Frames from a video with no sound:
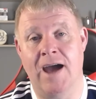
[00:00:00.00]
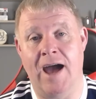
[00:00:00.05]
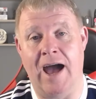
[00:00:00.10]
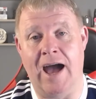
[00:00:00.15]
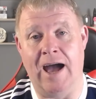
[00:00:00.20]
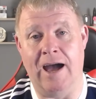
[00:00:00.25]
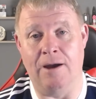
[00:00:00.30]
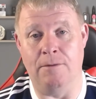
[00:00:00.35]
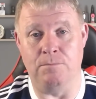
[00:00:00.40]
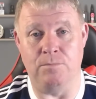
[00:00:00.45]

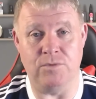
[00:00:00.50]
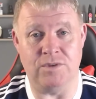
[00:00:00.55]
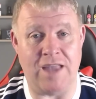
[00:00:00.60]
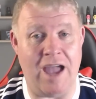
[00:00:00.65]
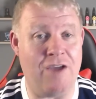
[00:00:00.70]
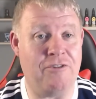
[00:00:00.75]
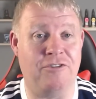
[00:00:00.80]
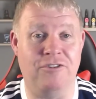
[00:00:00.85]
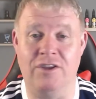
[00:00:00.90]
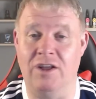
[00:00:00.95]
Um,
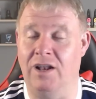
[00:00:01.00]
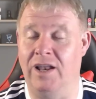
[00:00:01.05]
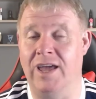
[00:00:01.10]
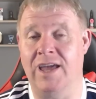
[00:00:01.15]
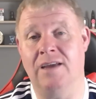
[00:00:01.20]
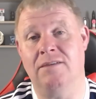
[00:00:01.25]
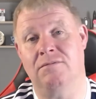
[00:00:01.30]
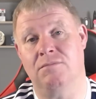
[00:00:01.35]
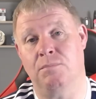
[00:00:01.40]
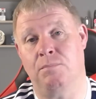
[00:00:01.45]

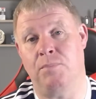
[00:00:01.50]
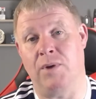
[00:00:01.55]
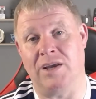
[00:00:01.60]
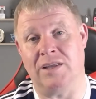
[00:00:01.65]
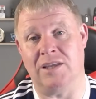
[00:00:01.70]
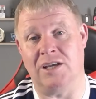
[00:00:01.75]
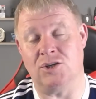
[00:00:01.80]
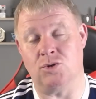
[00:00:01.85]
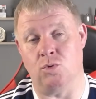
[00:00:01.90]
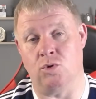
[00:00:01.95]
definitely pick
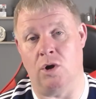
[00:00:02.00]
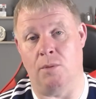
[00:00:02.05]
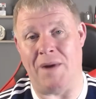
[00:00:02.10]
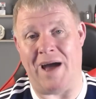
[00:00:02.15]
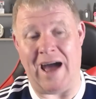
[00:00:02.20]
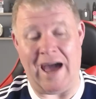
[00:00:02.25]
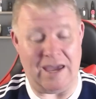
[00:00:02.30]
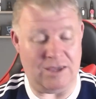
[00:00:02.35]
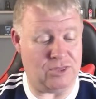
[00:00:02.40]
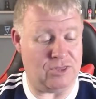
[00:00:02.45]
this one up.
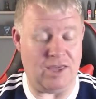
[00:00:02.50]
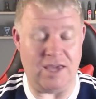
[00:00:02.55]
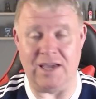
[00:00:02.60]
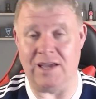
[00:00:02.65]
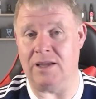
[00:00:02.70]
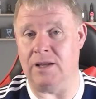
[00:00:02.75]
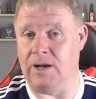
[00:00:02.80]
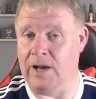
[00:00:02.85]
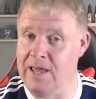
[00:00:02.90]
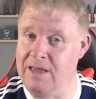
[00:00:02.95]
I
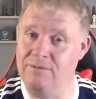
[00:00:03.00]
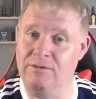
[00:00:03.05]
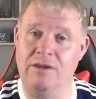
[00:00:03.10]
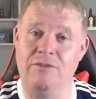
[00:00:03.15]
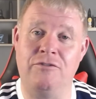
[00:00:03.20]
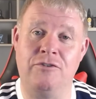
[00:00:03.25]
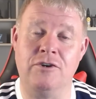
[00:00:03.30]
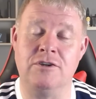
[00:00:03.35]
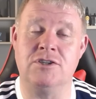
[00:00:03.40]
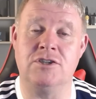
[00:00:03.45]
think leaving
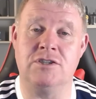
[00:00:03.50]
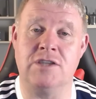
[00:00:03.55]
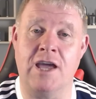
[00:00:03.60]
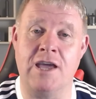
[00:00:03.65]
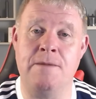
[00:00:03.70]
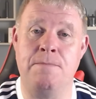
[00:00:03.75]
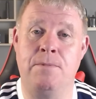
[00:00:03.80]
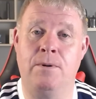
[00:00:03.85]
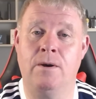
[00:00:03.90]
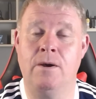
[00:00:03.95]
it for a
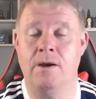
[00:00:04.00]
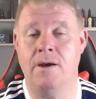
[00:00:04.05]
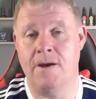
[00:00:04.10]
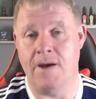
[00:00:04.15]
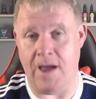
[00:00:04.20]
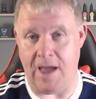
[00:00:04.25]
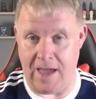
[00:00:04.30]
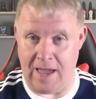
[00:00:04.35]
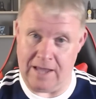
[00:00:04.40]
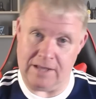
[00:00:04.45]
steep
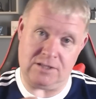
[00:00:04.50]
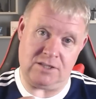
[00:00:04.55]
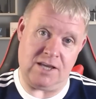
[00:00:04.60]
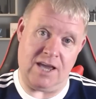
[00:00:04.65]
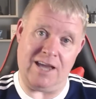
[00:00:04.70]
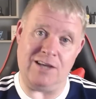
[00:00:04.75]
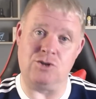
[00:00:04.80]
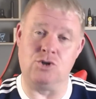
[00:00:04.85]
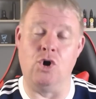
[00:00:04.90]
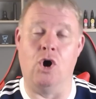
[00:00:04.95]
it
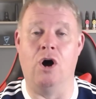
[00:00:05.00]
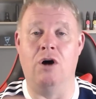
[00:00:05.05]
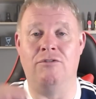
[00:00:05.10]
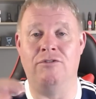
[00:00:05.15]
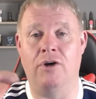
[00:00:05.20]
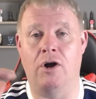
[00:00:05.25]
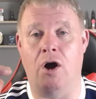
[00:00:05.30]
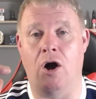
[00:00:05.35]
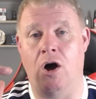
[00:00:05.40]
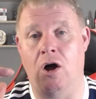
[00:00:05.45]
takes
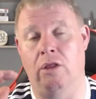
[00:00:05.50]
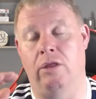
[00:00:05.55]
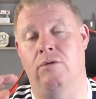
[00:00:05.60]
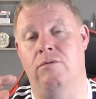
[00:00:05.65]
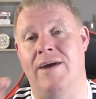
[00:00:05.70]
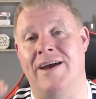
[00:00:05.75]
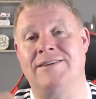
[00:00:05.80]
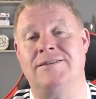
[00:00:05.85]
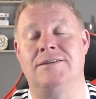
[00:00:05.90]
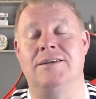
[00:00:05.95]
over all the
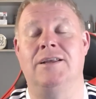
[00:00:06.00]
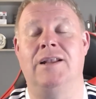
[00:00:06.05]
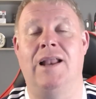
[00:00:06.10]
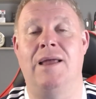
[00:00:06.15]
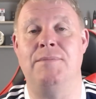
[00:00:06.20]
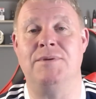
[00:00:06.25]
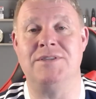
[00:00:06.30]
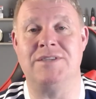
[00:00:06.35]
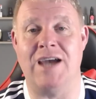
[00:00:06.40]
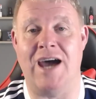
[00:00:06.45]
rest of the
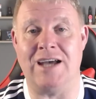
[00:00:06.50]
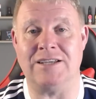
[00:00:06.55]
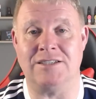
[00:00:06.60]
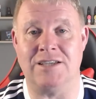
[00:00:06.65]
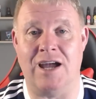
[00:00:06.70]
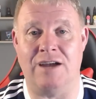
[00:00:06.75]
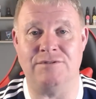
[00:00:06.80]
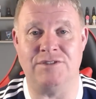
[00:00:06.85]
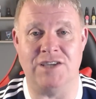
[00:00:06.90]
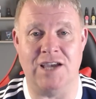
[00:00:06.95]
lemon tarts
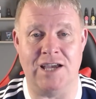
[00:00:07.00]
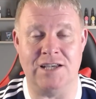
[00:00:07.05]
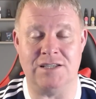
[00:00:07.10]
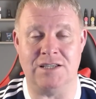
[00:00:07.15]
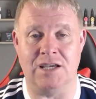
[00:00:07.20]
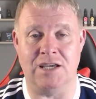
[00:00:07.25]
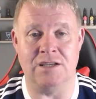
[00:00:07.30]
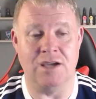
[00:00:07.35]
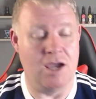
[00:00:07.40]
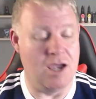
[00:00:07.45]
that I've
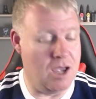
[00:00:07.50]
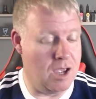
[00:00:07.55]
tasted.